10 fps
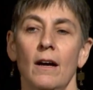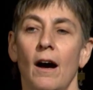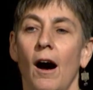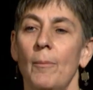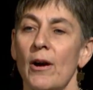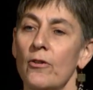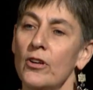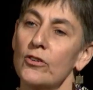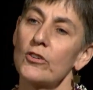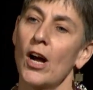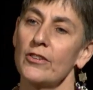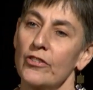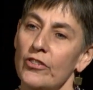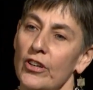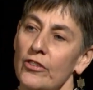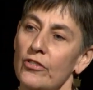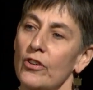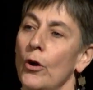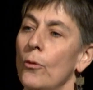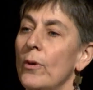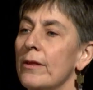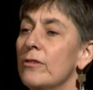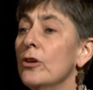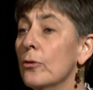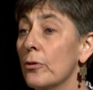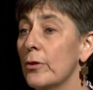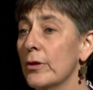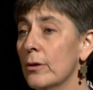about critical consciousness with youth